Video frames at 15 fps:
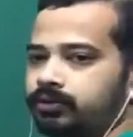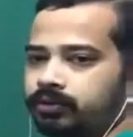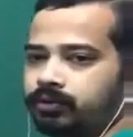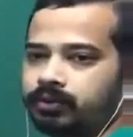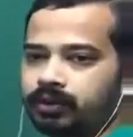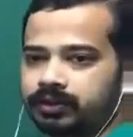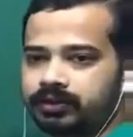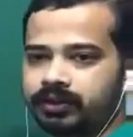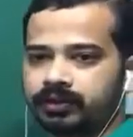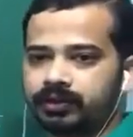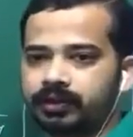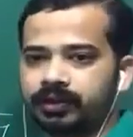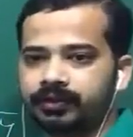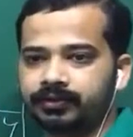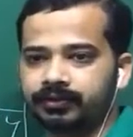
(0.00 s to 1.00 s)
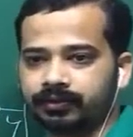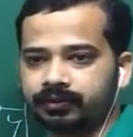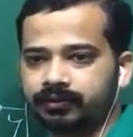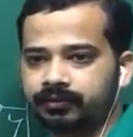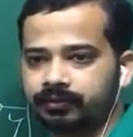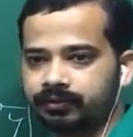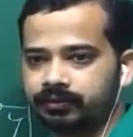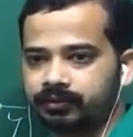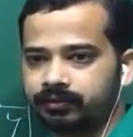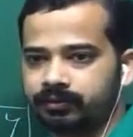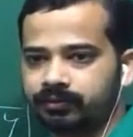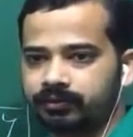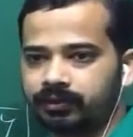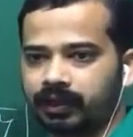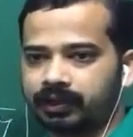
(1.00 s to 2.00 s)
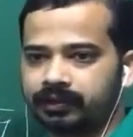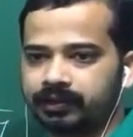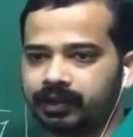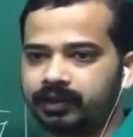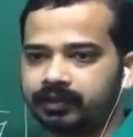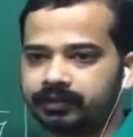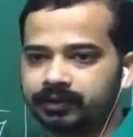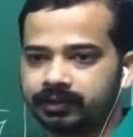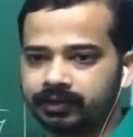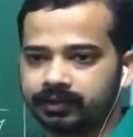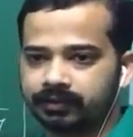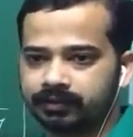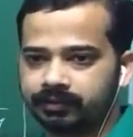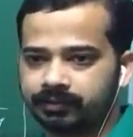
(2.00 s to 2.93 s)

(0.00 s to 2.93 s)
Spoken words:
total circulation at the end, isn't it?